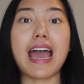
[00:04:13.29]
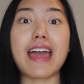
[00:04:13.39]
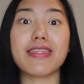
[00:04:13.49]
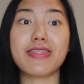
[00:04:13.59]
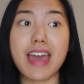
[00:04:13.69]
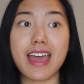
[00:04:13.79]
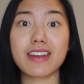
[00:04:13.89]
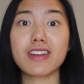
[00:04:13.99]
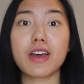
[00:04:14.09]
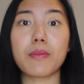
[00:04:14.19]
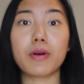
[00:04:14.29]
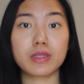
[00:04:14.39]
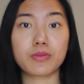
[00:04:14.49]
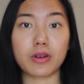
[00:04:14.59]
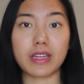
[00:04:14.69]
And then, most
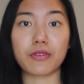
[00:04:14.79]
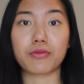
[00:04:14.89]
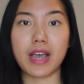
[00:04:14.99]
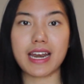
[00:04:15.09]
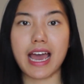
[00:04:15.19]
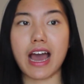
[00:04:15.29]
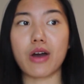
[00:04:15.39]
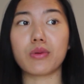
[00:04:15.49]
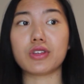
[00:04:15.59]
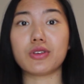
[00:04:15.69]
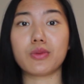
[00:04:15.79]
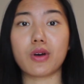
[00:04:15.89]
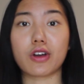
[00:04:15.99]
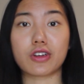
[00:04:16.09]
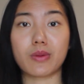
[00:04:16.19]
importantly, write how you
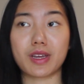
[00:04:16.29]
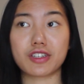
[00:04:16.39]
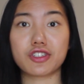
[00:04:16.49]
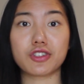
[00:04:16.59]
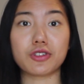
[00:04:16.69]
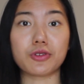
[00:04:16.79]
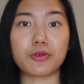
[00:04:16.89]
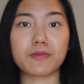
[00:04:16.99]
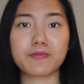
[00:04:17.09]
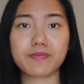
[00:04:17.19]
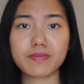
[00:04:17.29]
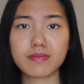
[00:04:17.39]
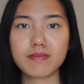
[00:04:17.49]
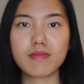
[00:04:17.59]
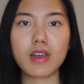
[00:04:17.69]
are going to
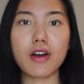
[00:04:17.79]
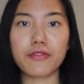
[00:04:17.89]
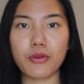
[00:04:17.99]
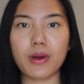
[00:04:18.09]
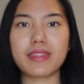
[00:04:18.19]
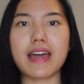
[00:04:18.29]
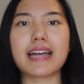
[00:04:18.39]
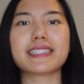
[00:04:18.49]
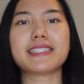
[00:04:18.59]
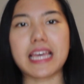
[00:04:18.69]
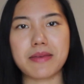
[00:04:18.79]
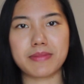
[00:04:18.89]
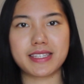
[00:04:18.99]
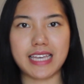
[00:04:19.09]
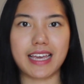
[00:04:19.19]
avoid that same
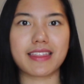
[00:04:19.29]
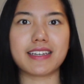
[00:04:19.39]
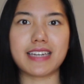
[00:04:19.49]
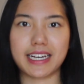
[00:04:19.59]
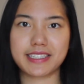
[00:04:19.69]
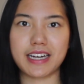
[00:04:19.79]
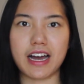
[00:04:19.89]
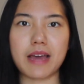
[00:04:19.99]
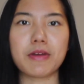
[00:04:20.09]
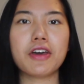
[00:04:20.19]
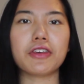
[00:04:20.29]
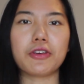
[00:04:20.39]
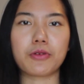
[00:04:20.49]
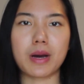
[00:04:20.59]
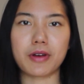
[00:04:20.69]
mistake the next time
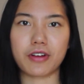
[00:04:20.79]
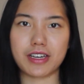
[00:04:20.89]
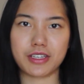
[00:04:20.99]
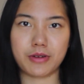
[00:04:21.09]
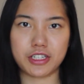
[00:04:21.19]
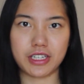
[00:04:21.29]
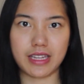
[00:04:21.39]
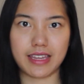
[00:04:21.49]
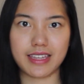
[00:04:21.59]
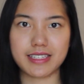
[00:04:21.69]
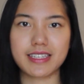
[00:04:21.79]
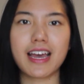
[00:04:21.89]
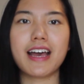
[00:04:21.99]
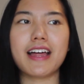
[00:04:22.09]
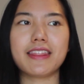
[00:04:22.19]
you come across a question like this.
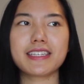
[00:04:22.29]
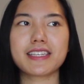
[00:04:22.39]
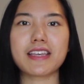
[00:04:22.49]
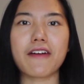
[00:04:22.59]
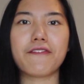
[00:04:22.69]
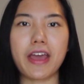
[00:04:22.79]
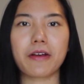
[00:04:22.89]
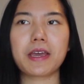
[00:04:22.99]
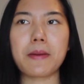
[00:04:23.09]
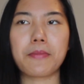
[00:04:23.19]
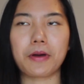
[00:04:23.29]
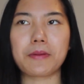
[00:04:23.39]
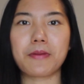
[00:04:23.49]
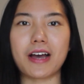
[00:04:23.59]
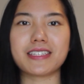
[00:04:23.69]
This is a very
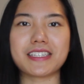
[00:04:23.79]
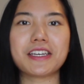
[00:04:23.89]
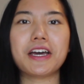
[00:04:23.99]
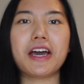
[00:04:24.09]
important process.